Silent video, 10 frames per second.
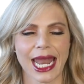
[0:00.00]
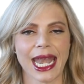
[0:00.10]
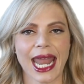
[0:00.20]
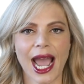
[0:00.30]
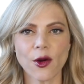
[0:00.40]

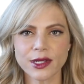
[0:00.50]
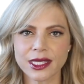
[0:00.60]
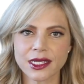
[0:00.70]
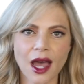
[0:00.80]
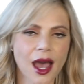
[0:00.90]
now is
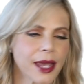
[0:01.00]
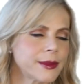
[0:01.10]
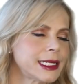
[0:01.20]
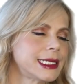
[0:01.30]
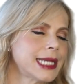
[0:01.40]
the
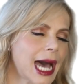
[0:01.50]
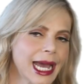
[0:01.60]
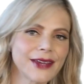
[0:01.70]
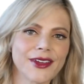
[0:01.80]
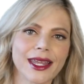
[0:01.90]
time to
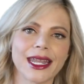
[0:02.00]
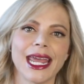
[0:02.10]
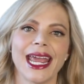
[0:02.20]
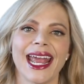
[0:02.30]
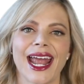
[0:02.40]
dive in
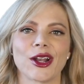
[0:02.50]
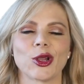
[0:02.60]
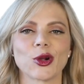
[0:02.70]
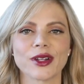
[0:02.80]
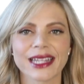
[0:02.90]

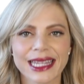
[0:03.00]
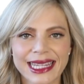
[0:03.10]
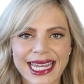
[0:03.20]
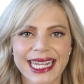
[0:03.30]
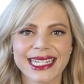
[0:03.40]
and learn the
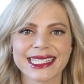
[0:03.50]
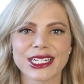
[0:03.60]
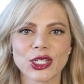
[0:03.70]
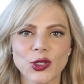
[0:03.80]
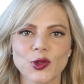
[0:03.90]

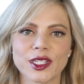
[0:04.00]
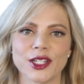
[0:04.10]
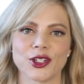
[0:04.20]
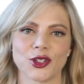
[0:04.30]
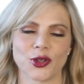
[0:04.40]
latest
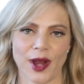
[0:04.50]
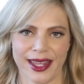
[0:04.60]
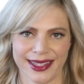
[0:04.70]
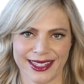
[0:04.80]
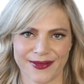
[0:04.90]
usage
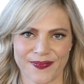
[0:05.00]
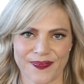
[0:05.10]
trends.